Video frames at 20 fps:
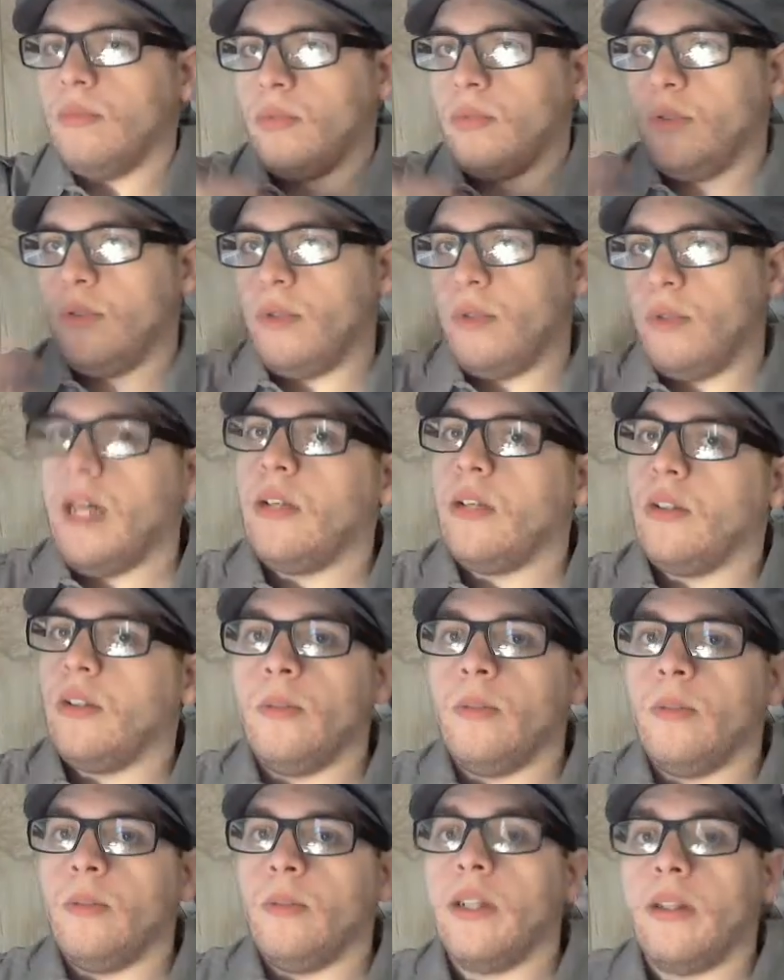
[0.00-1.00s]
do not know
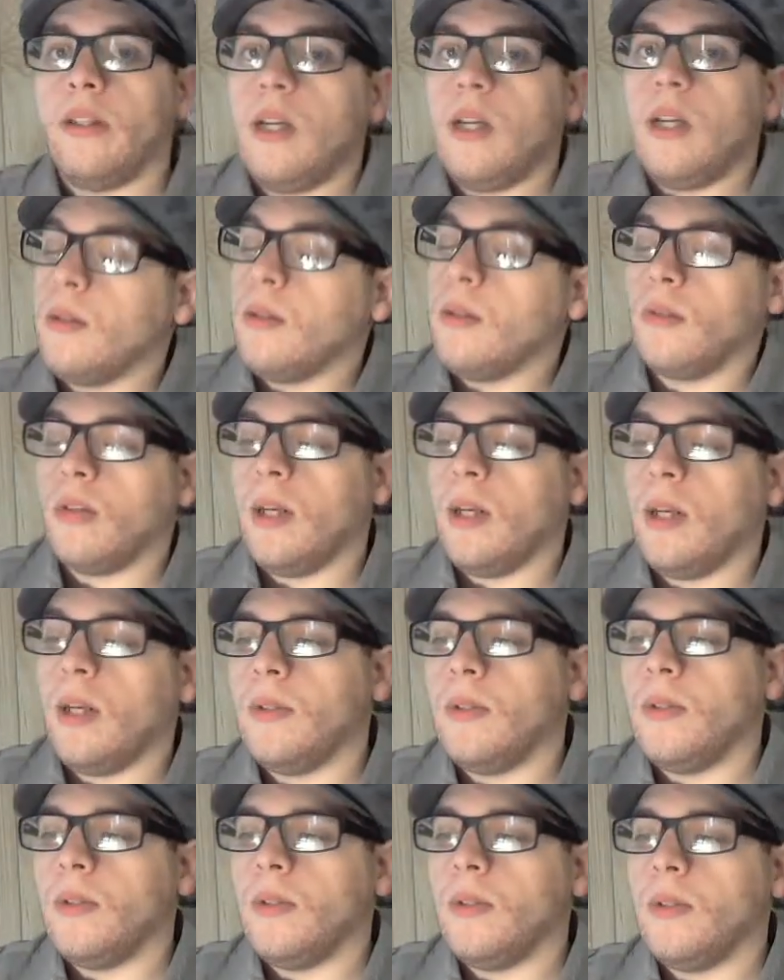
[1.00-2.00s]
me, that are not subscribed to
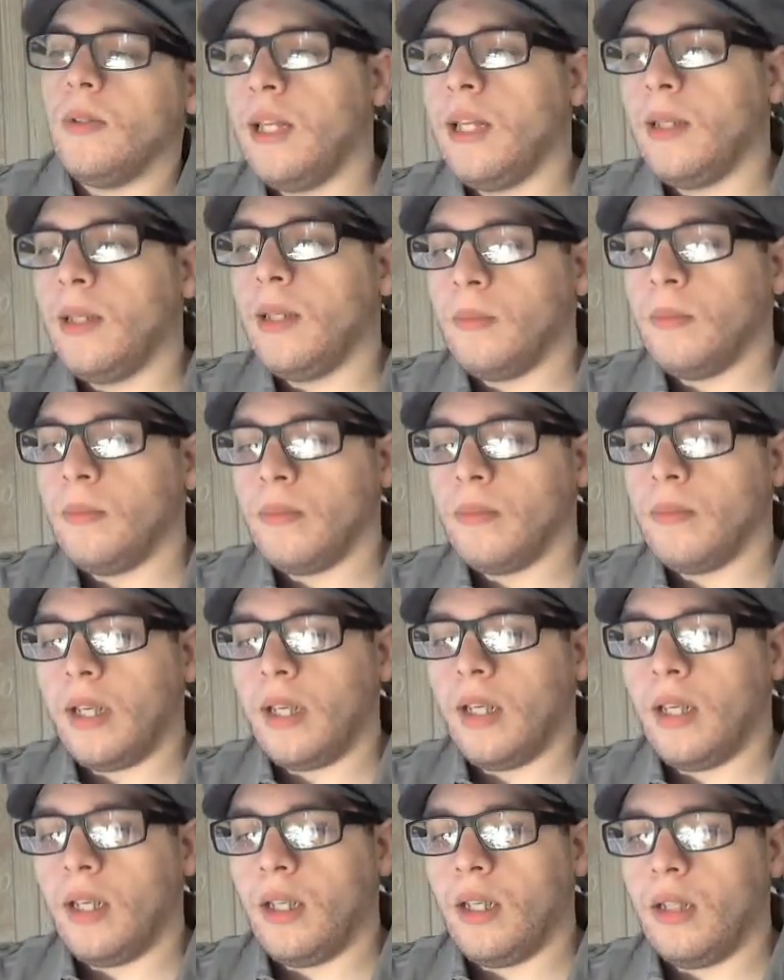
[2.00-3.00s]
me, I am
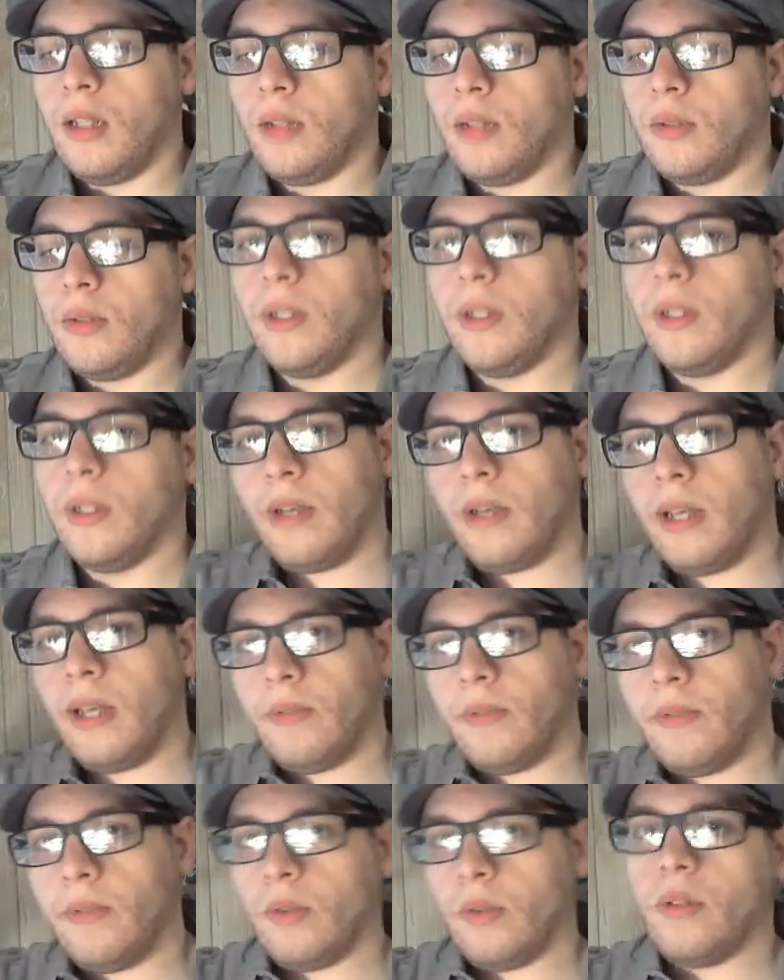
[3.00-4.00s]
a
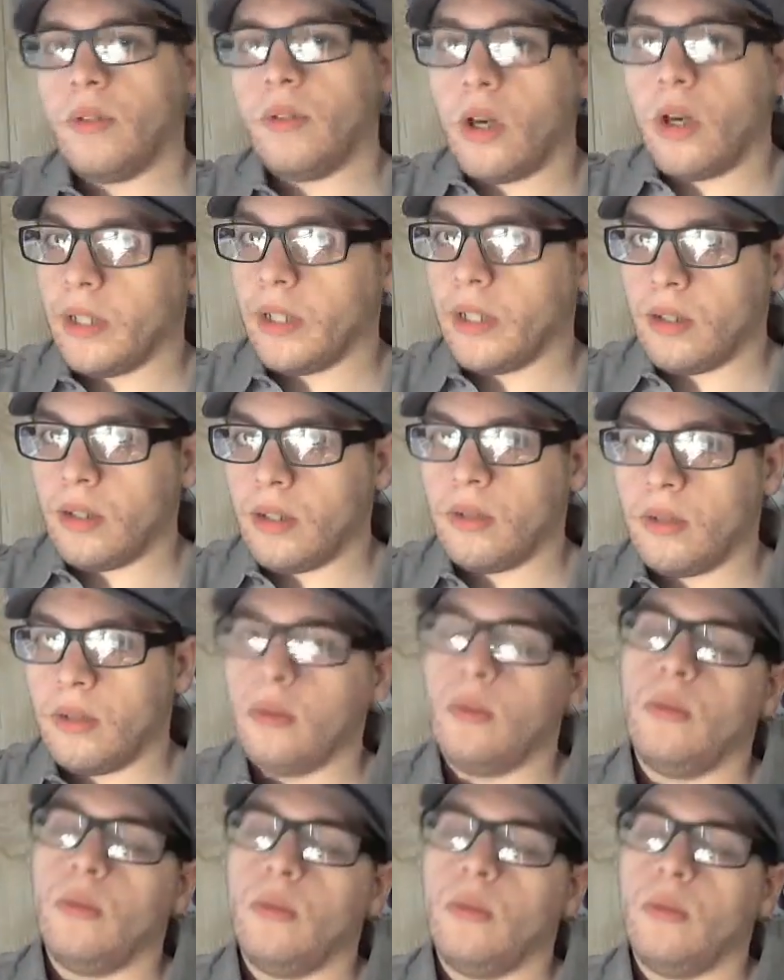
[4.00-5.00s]
25-year-old artist
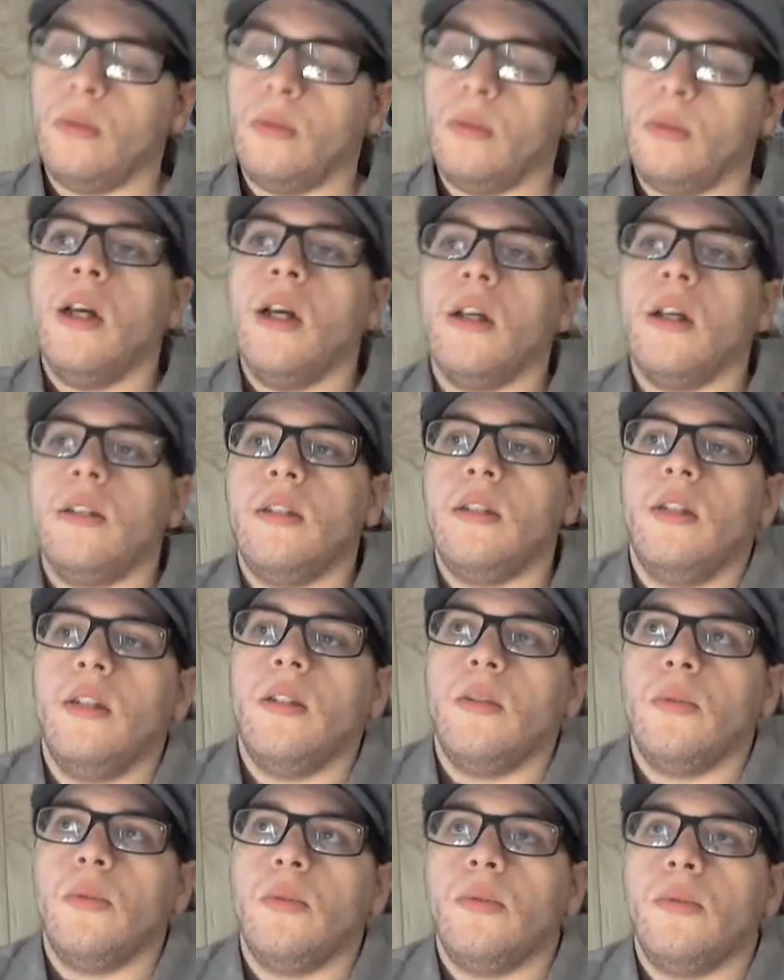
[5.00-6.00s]
who
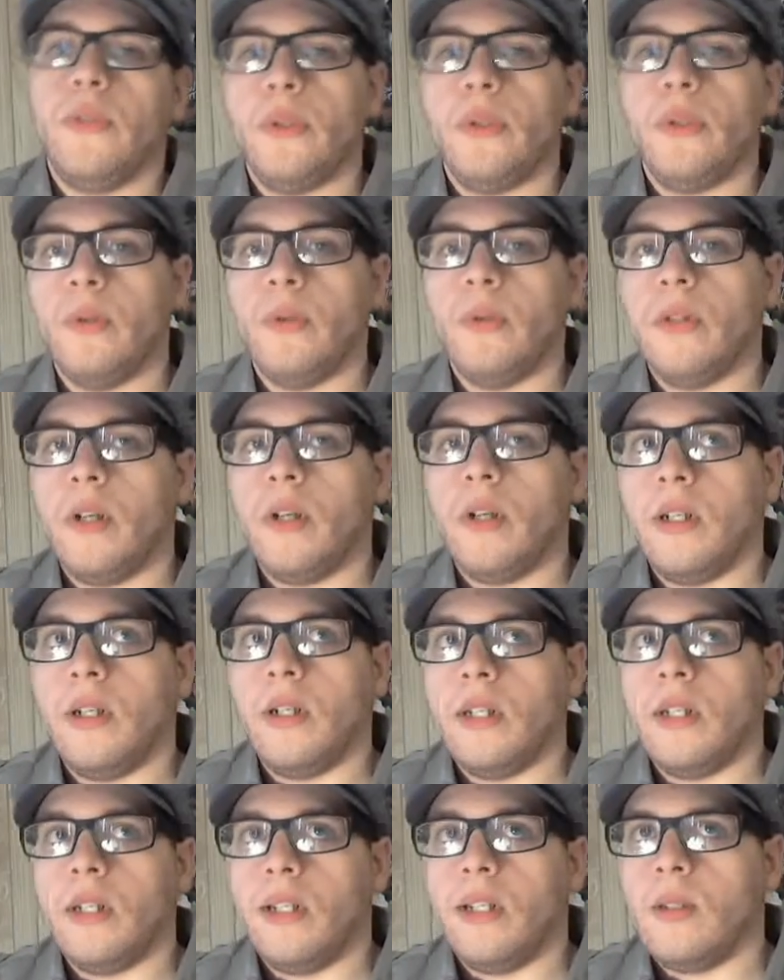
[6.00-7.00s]
does reviews on
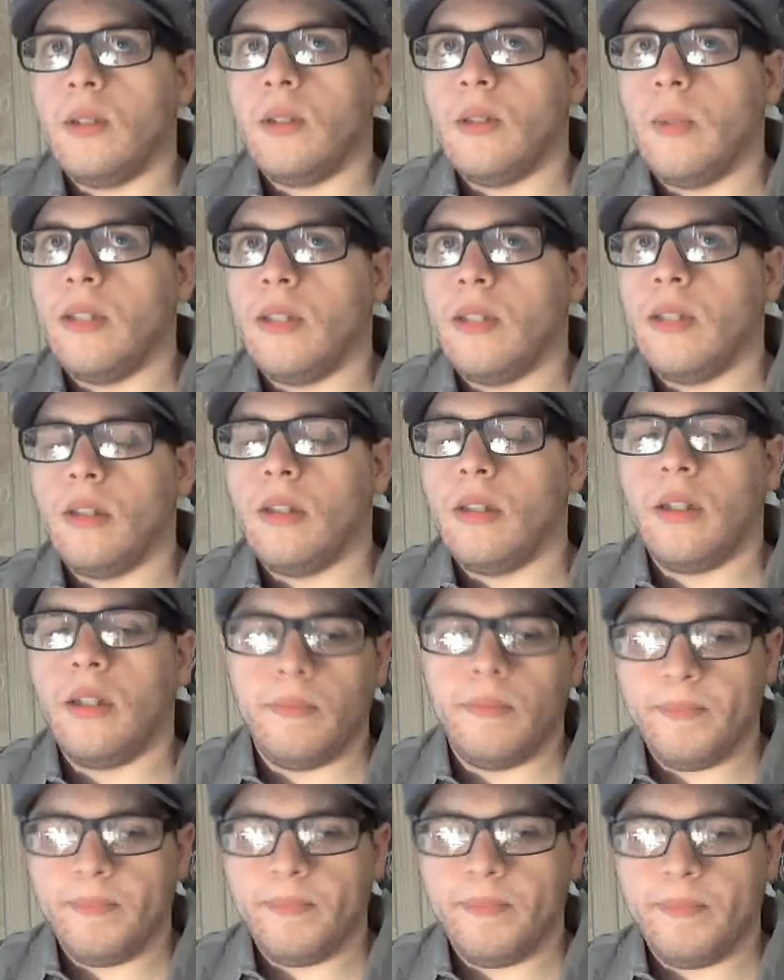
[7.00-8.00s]
things based on,
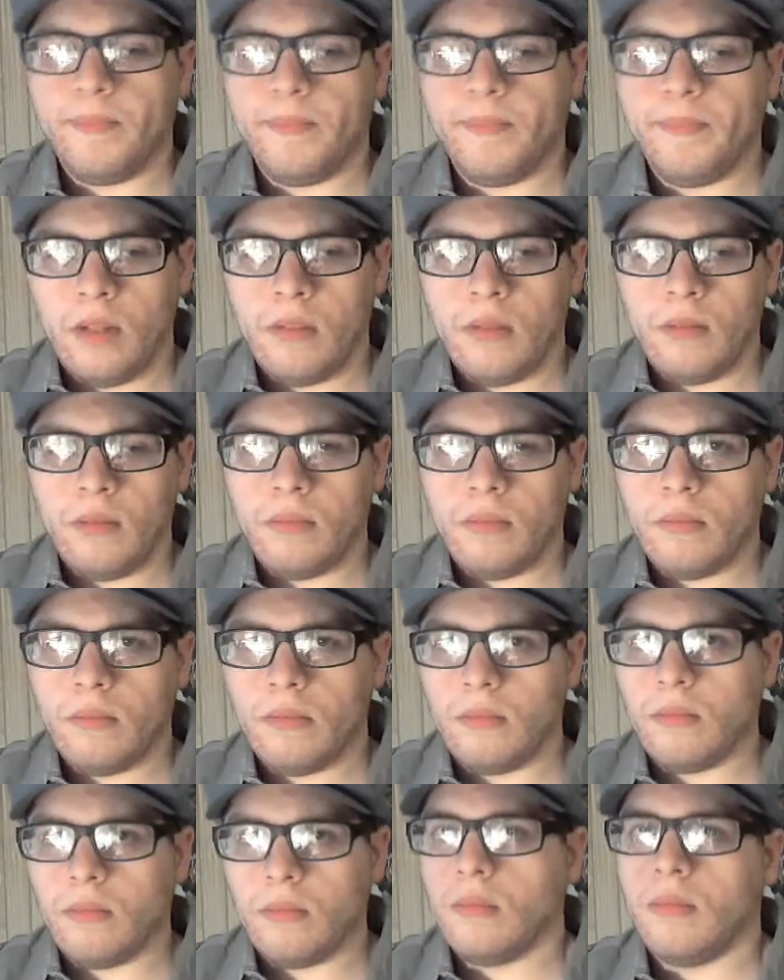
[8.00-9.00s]

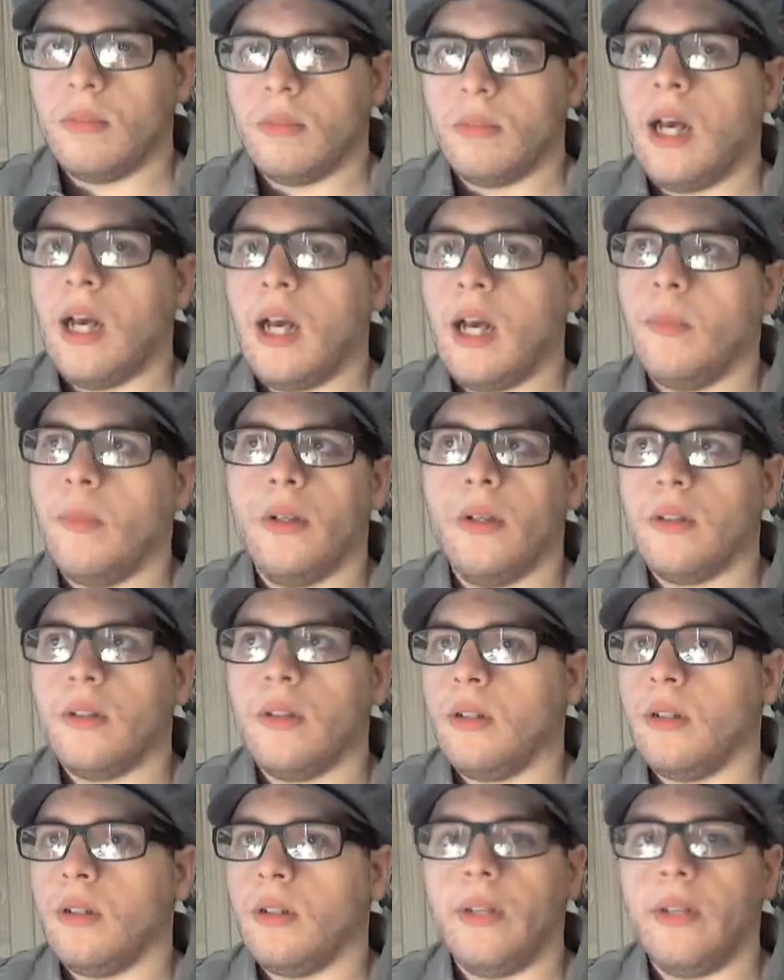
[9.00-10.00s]
comic books
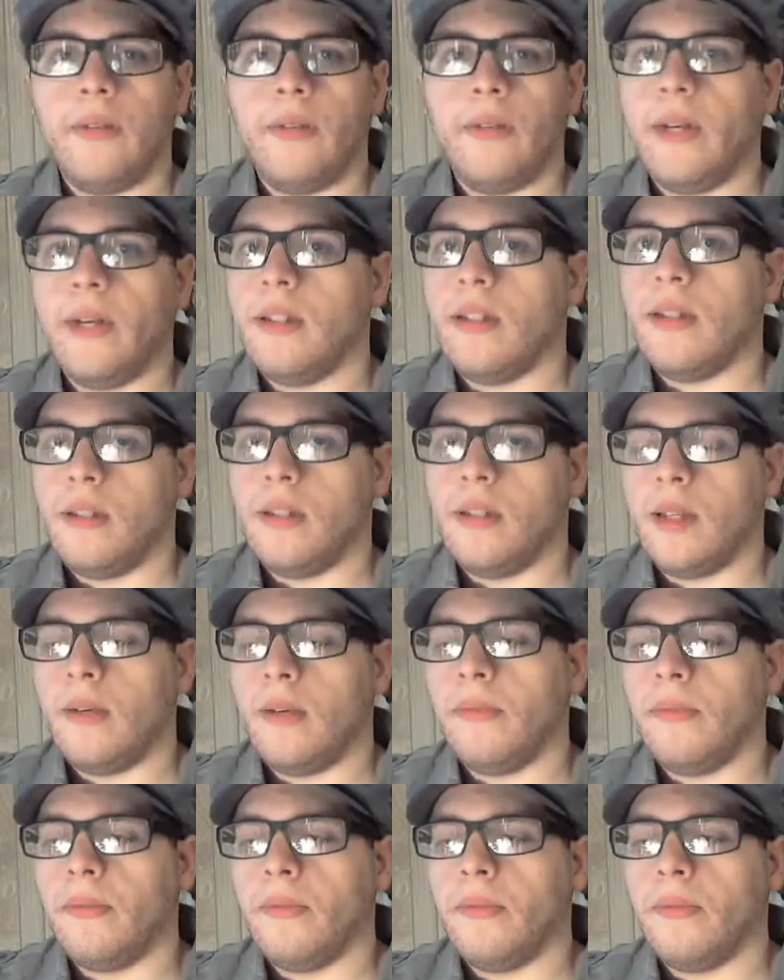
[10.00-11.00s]
and all that fantasy stuff,
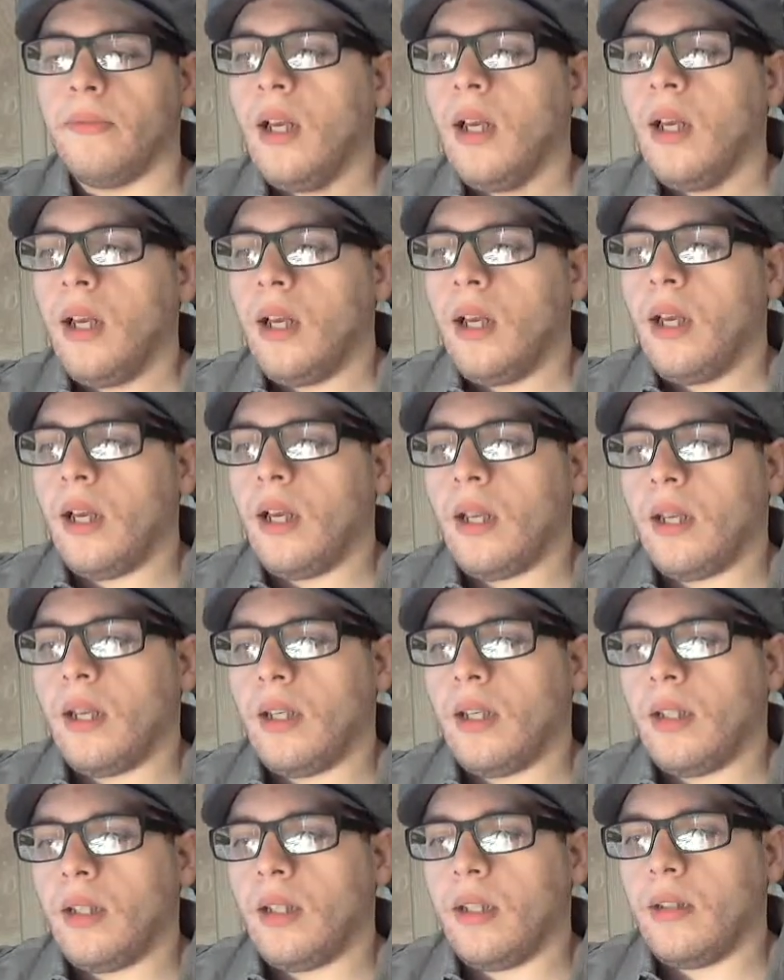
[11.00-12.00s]

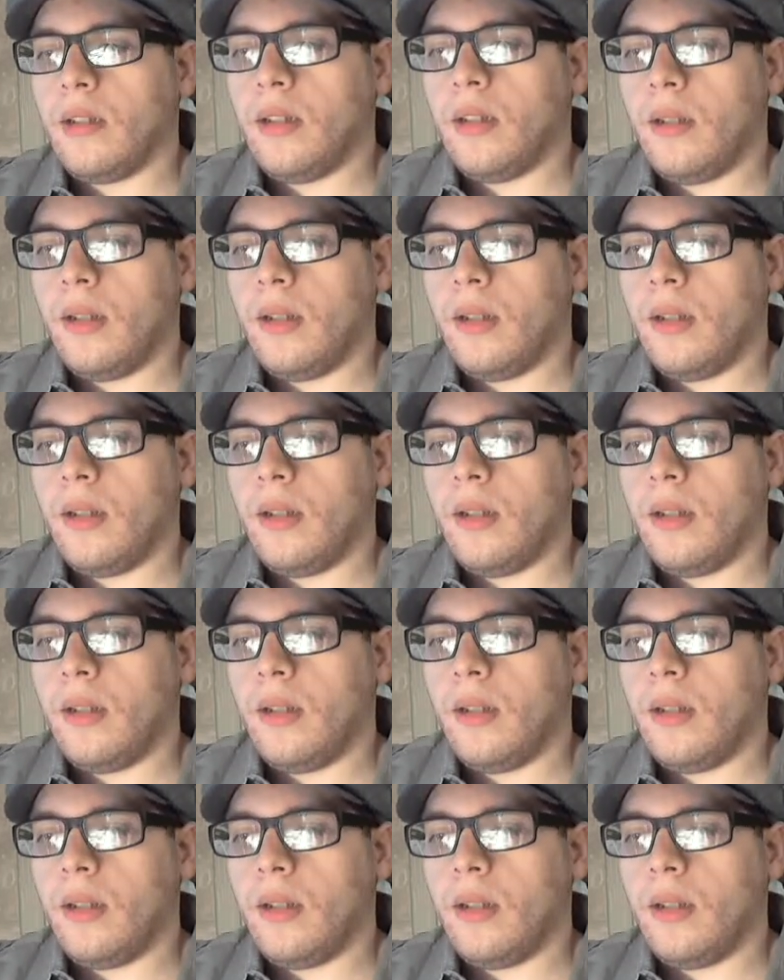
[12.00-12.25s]
and